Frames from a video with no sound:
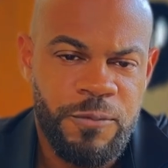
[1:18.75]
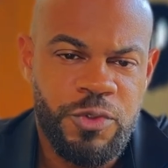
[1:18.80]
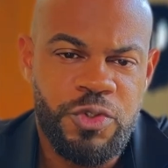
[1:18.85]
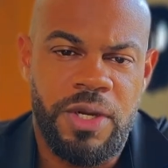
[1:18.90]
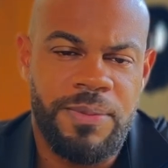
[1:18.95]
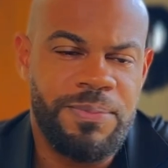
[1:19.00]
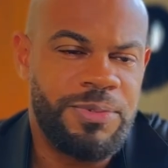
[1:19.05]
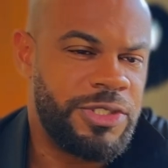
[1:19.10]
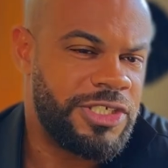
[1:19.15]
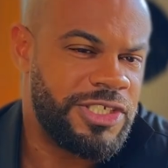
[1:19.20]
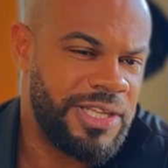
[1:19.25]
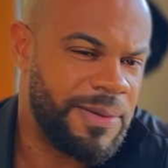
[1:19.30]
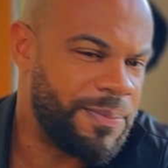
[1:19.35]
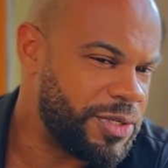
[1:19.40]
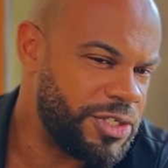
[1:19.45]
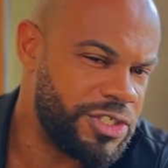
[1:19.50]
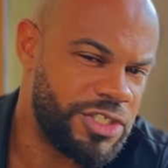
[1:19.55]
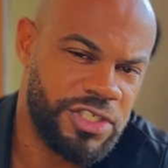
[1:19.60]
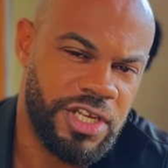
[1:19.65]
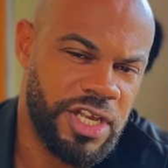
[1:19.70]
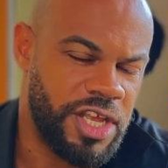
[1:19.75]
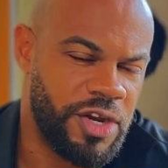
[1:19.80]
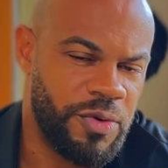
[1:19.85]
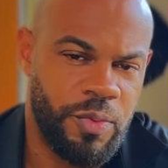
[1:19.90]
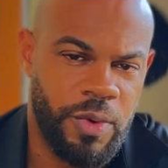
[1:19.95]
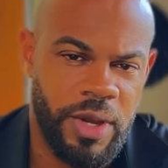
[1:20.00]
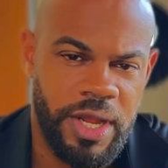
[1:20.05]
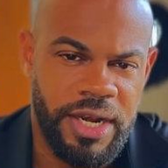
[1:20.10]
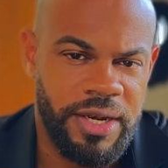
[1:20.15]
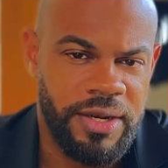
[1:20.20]
So I'm simply just not going to
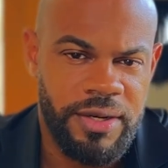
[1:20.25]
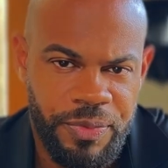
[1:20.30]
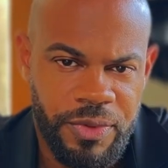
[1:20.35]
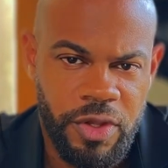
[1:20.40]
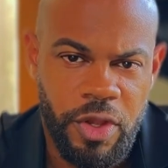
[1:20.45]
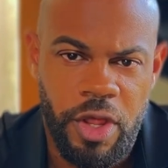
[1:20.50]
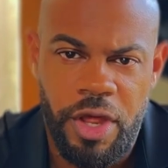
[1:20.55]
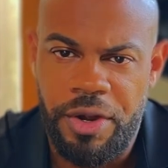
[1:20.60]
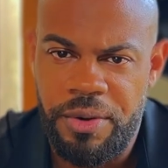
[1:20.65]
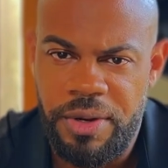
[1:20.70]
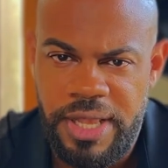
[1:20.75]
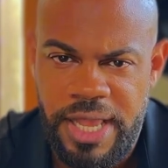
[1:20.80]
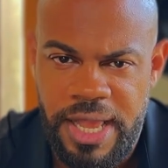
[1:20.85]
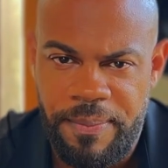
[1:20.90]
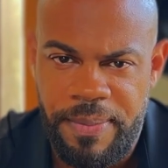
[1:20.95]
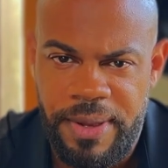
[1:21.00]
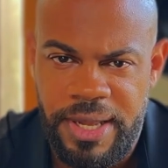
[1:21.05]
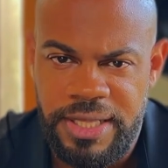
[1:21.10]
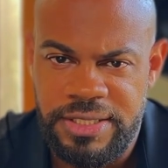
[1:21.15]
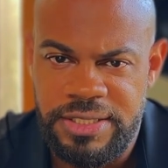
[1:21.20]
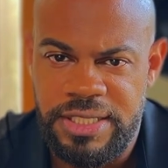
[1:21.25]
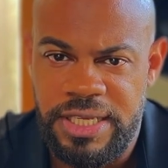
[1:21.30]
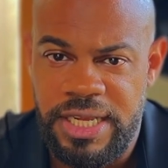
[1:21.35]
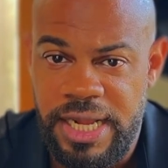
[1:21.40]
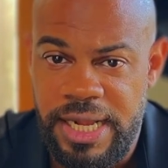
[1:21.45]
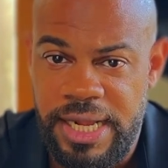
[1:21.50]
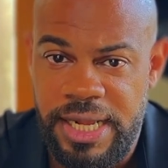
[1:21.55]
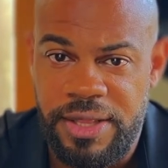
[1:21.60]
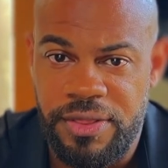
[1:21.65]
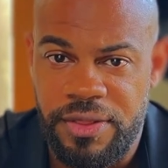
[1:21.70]
run lottery campaigns
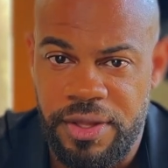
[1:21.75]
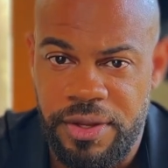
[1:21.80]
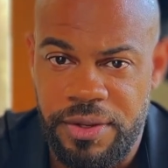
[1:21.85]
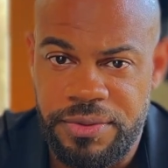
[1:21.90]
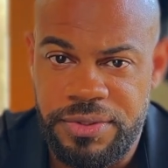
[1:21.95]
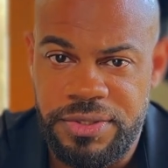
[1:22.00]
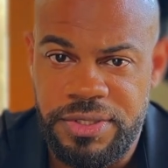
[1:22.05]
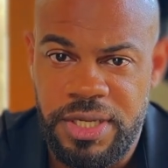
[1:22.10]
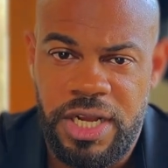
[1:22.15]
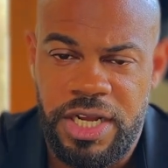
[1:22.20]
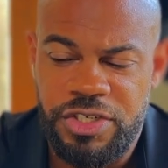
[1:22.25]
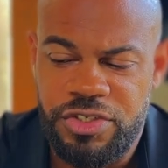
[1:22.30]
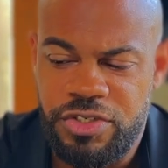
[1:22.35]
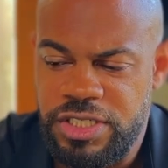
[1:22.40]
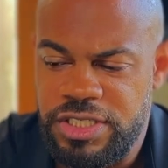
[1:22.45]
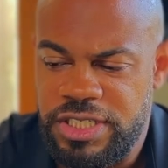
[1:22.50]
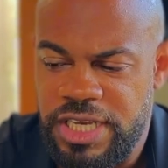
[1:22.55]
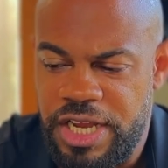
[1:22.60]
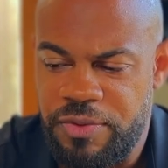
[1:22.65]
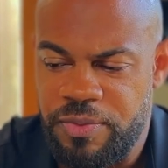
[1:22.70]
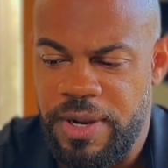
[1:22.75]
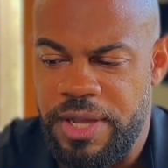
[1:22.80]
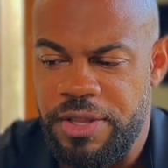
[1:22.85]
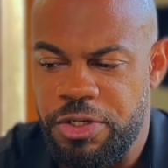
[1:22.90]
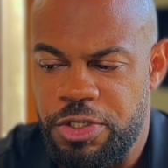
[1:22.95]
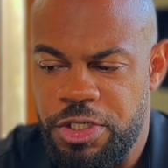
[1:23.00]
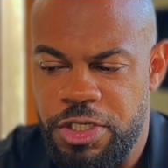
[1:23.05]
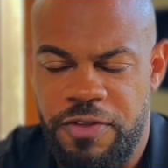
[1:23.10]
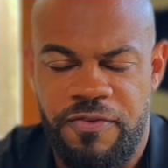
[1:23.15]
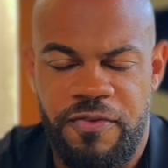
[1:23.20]
in those countries. I'd rather
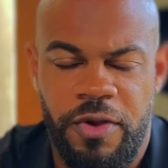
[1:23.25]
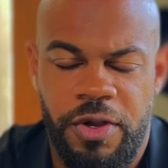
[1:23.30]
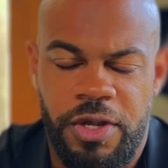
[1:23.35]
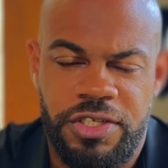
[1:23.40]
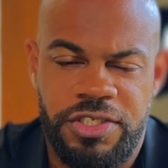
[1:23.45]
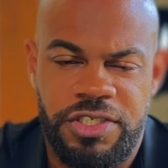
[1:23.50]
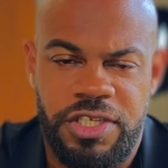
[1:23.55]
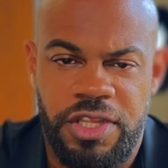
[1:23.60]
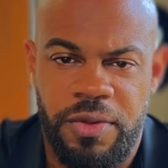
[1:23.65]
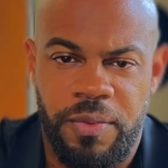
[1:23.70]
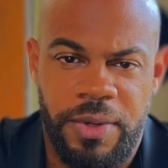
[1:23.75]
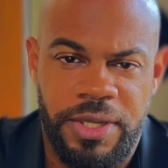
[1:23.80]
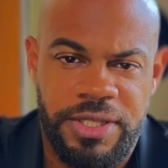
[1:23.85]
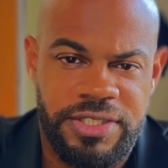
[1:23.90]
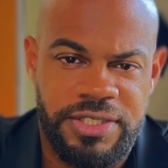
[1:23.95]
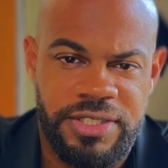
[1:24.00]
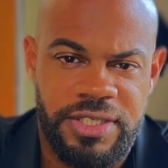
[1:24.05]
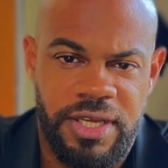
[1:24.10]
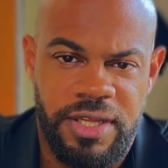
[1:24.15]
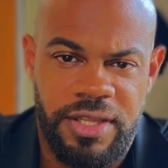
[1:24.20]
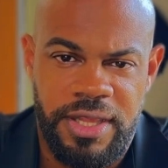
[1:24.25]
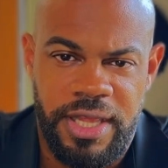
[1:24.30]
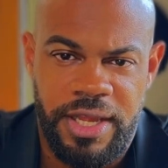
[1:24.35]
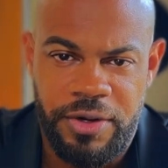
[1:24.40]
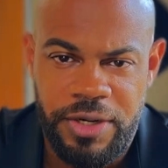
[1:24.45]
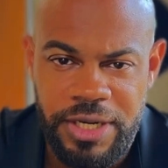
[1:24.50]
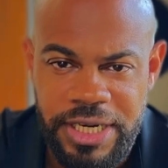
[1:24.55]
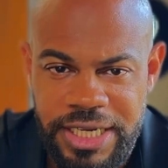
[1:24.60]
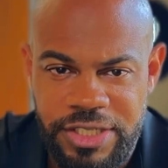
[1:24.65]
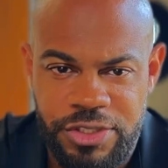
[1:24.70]
just focus on the ones that are
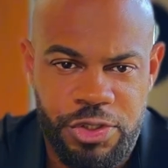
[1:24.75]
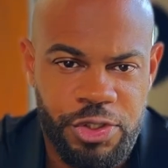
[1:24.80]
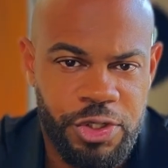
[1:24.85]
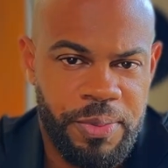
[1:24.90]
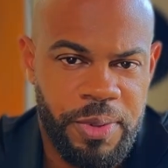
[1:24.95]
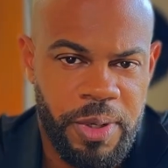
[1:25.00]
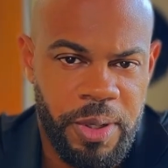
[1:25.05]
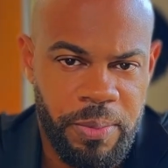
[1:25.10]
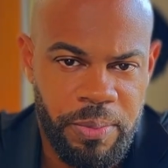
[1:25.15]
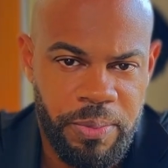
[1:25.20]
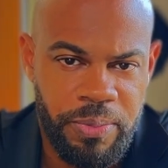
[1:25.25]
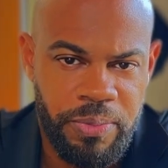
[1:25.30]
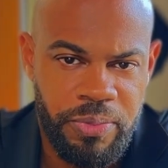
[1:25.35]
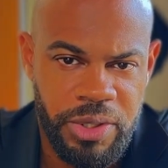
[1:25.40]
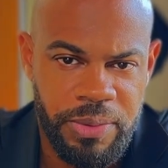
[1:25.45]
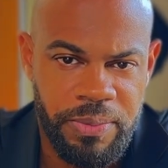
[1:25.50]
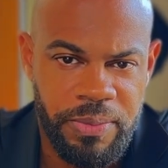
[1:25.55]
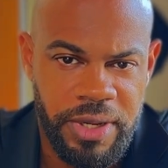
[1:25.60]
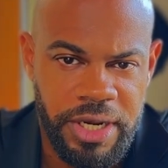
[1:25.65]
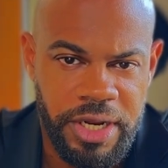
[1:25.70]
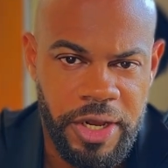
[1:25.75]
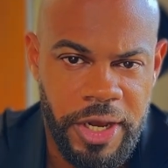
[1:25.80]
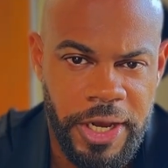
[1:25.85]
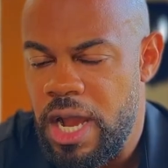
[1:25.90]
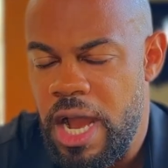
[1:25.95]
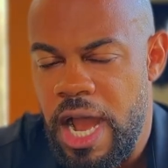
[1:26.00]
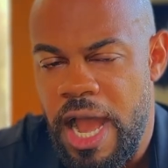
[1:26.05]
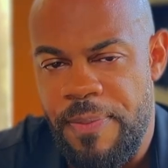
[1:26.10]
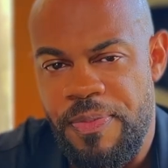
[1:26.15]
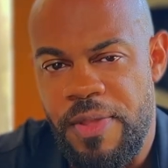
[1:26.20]
easier to print money on.
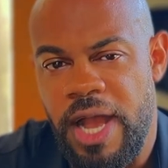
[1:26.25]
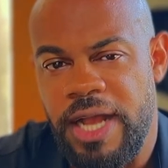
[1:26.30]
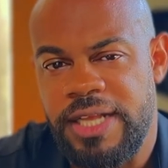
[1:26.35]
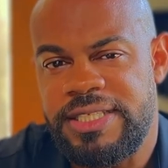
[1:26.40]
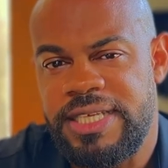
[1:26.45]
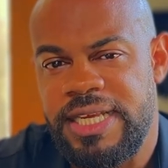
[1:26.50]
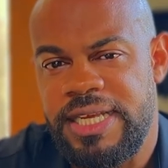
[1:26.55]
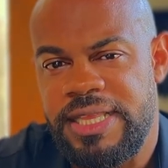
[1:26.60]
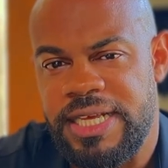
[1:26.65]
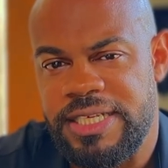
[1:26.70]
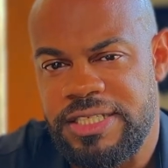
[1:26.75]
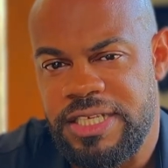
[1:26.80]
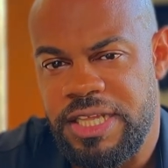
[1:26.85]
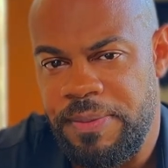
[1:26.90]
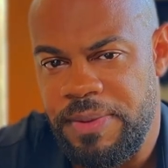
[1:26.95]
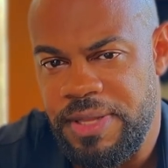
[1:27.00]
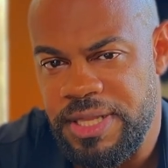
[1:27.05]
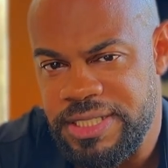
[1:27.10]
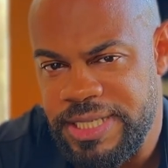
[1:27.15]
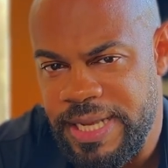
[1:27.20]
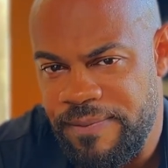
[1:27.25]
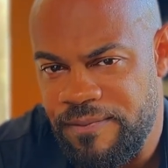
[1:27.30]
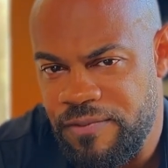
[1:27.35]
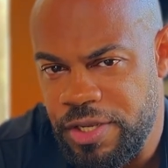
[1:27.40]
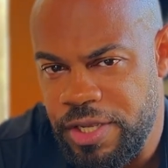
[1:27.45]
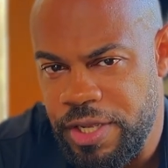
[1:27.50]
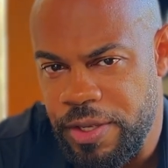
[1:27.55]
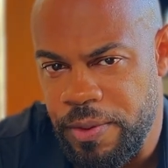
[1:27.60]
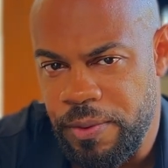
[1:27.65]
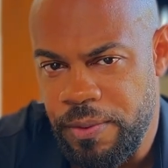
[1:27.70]
I'm not saying that's going to be the same for
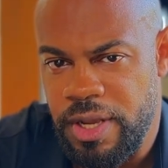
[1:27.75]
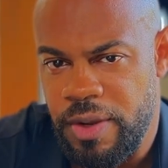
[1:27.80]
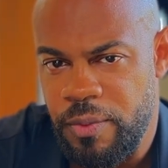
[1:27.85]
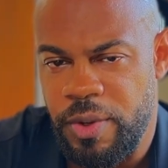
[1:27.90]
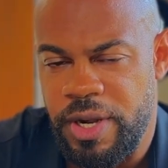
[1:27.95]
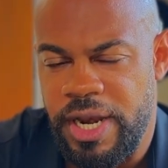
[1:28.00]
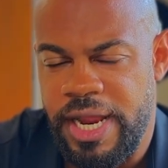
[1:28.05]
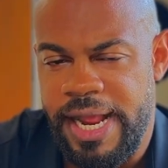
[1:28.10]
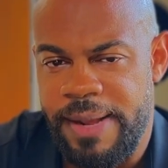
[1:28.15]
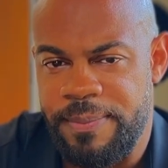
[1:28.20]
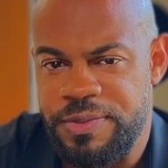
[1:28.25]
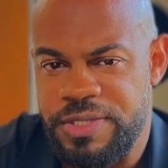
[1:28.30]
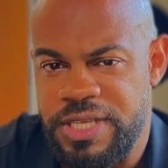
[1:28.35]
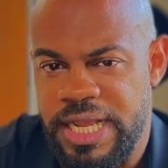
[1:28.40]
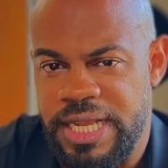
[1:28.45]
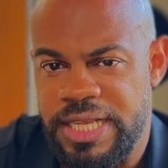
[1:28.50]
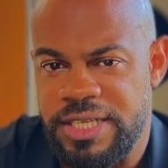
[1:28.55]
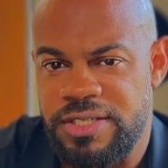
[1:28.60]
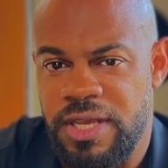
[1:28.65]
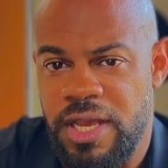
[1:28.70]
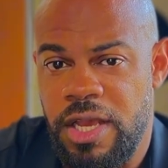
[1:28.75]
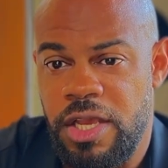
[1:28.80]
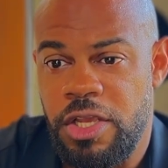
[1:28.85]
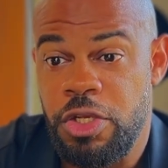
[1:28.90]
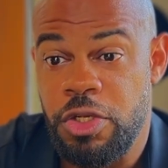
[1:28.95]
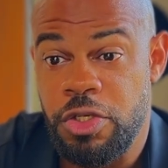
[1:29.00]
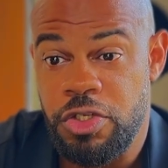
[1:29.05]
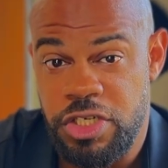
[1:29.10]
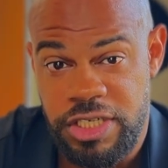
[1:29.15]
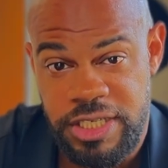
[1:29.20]
you. What I am saying is
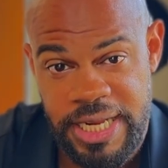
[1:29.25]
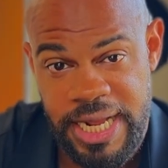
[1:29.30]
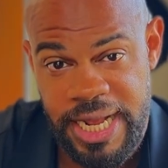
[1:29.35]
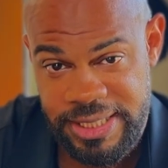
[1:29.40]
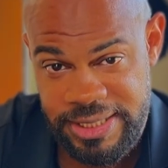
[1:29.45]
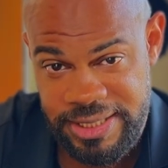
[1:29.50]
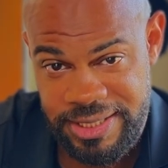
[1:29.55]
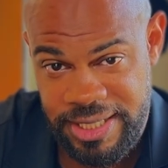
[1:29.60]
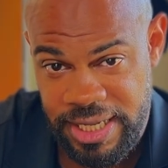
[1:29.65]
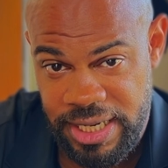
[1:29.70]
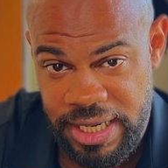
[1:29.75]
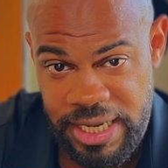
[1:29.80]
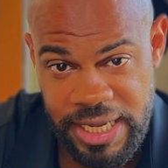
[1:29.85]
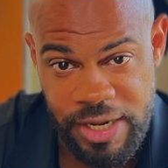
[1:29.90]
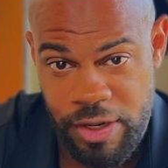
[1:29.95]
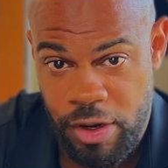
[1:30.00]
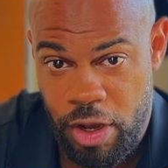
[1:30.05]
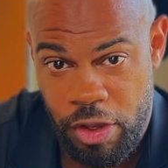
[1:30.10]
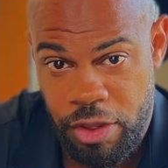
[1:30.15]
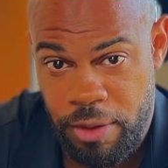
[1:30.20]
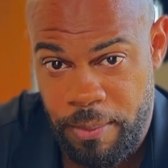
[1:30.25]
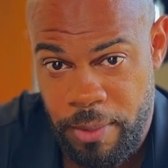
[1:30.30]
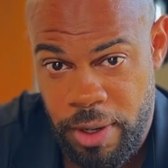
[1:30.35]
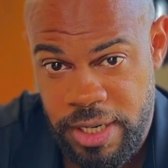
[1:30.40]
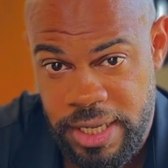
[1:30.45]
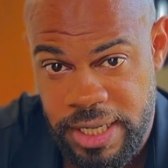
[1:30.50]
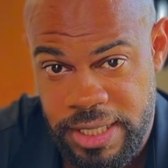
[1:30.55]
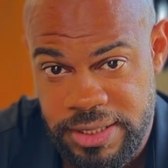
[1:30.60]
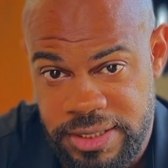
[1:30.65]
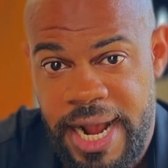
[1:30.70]
you should test it in all the
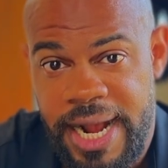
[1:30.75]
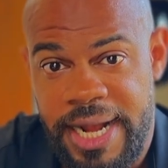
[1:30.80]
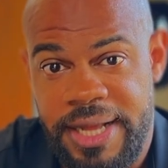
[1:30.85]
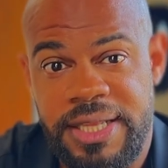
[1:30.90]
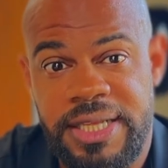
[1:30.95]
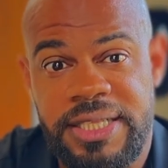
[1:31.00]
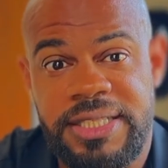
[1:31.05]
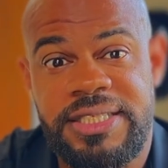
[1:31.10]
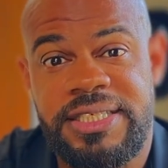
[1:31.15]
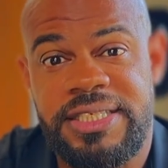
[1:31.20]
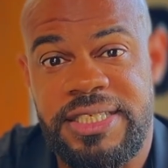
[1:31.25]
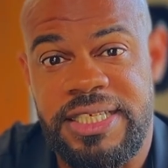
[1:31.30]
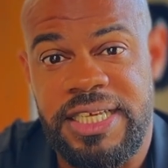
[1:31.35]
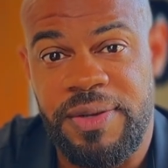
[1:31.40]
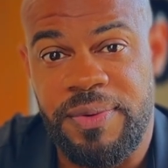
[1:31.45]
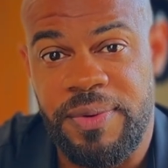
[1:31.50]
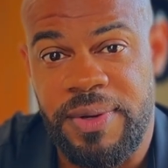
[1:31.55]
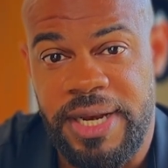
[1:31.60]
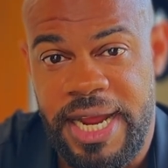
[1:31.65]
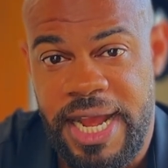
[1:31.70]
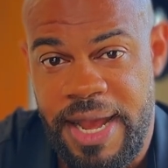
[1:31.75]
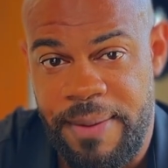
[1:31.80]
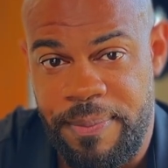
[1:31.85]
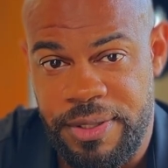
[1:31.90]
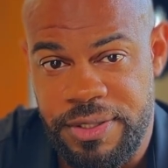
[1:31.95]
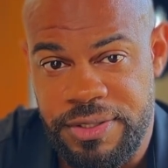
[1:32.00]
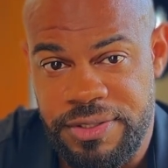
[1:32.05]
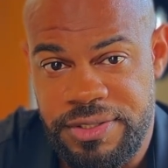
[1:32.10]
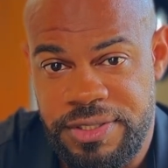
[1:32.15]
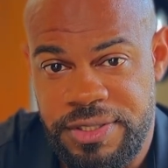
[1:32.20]
markets and then see what
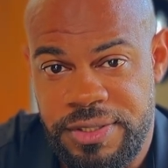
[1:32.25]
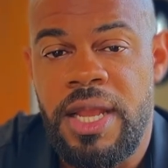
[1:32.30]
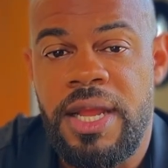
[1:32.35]
happens.